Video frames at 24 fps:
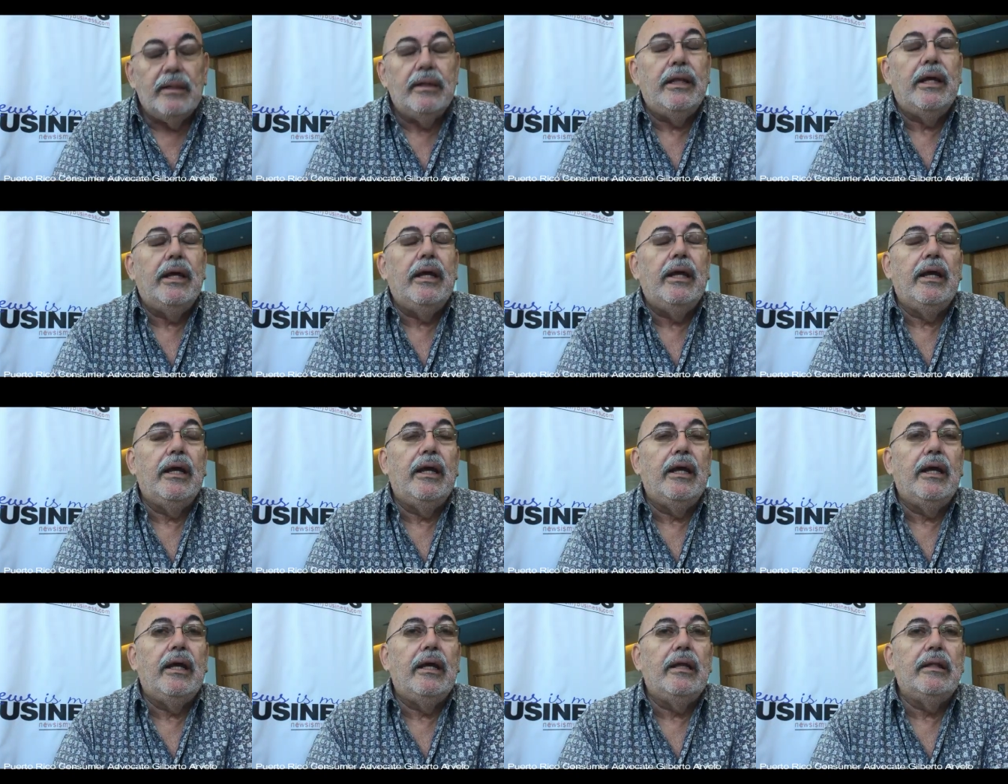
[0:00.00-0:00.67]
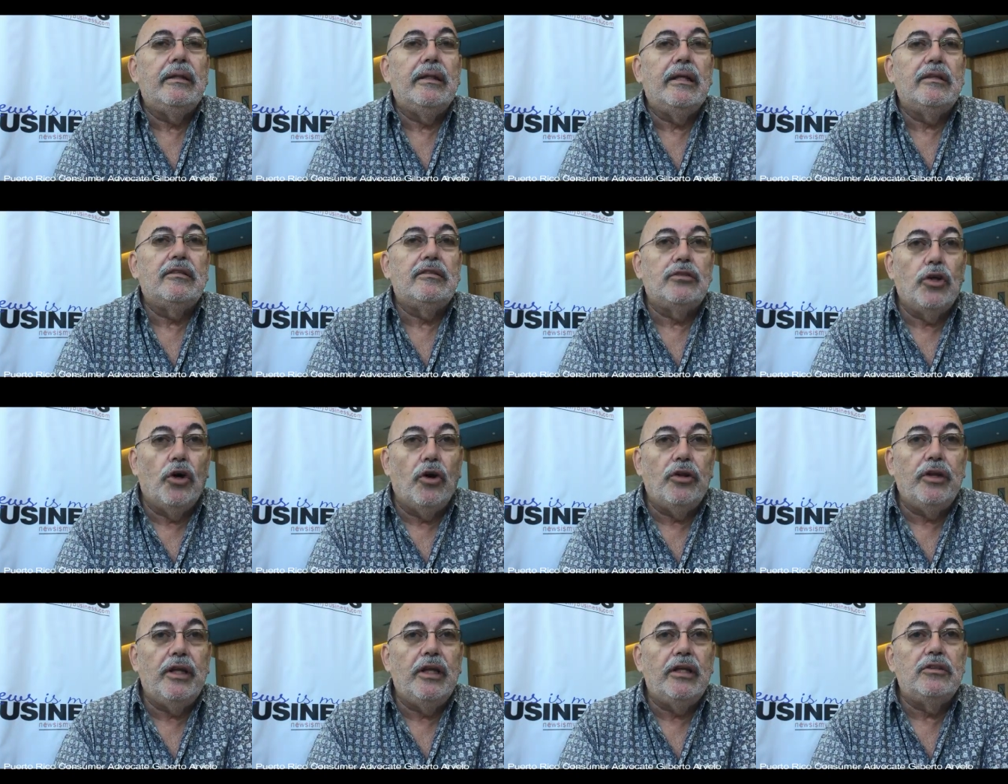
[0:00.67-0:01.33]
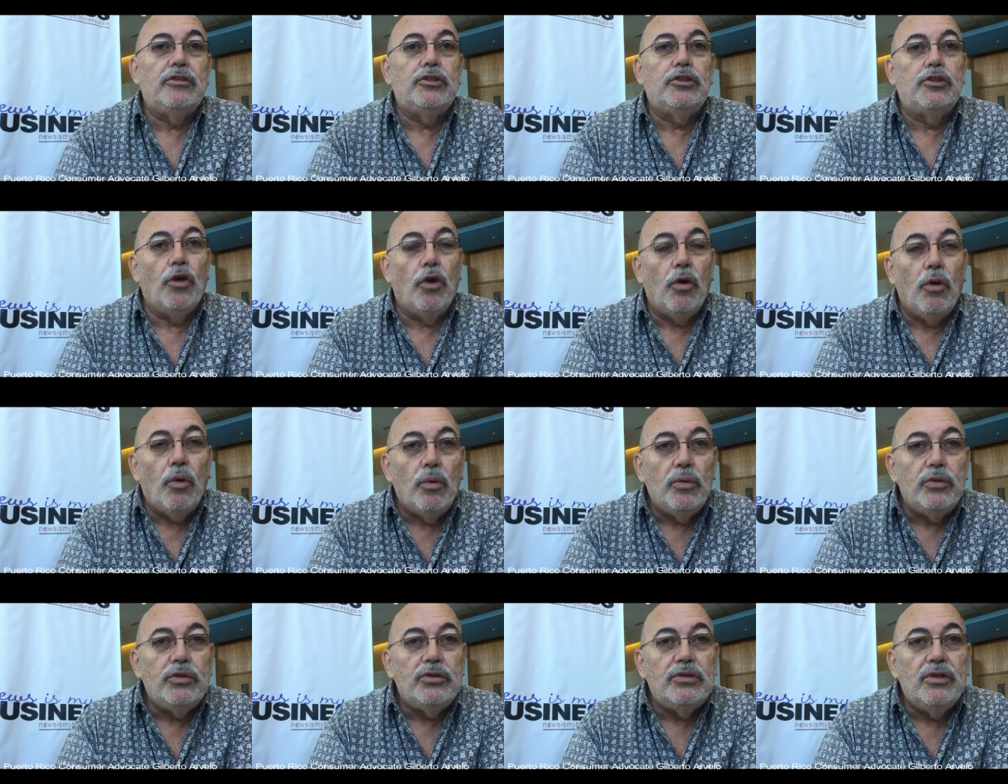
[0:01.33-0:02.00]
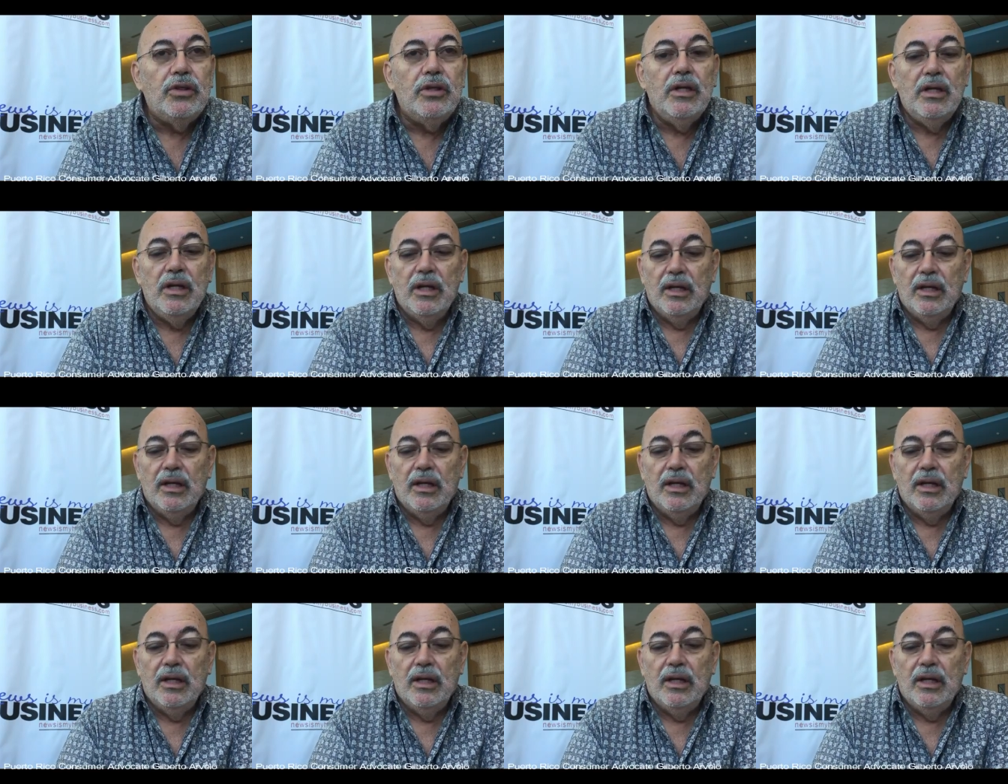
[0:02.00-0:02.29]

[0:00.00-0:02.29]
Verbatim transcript: the, the study shows